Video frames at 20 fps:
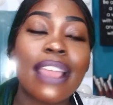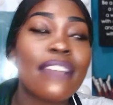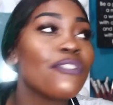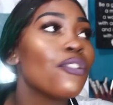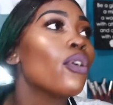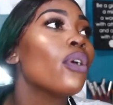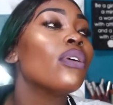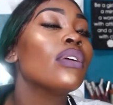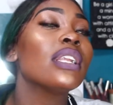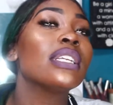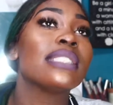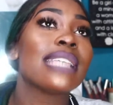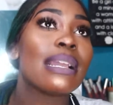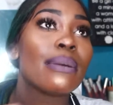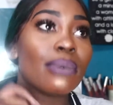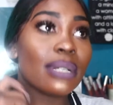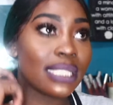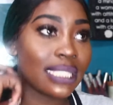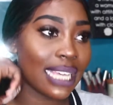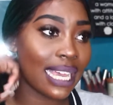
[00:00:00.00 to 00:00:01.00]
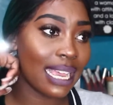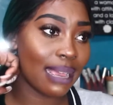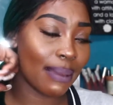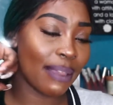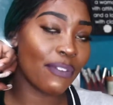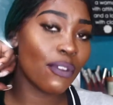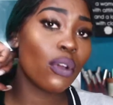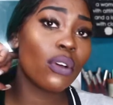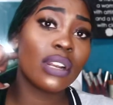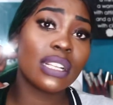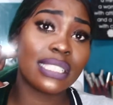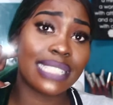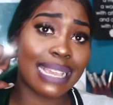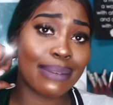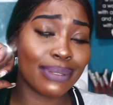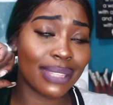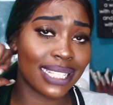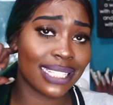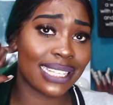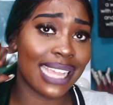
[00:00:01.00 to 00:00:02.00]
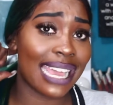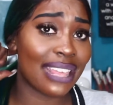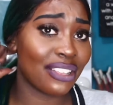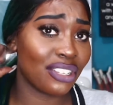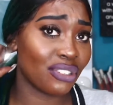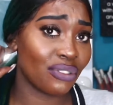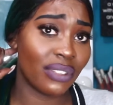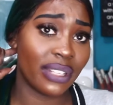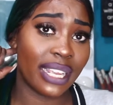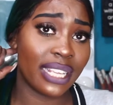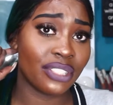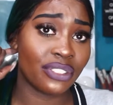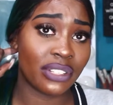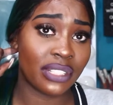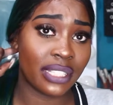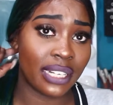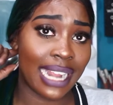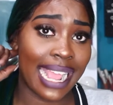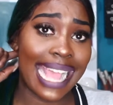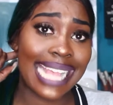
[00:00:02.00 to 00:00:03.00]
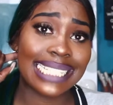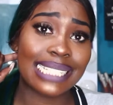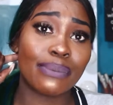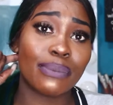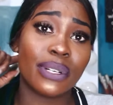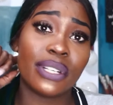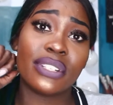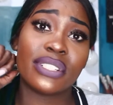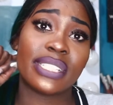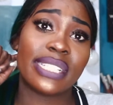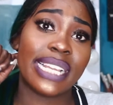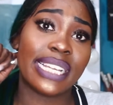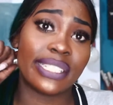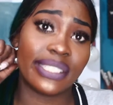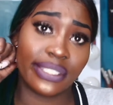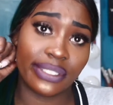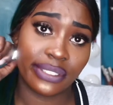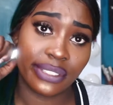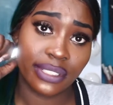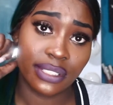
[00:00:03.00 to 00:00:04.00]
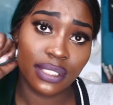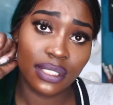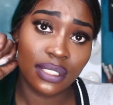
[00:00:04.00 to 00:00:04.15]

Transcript: If you go on a date one time, if you go on a date with this guy that you're really interested in, ask him, what are your standards?